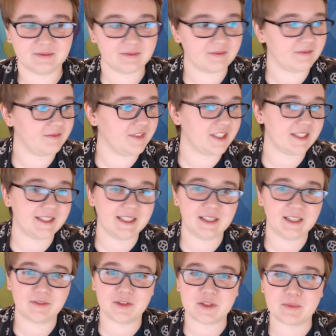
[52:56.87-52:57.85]
Just seeing
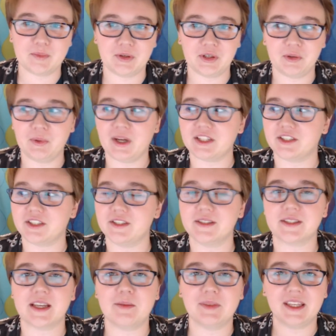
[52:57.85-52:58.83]
if there's more questions
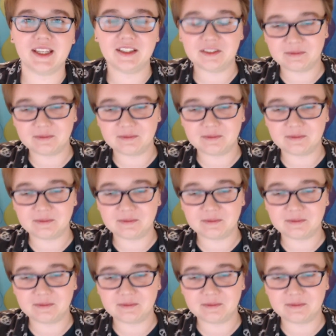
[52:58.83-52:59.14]
coming in.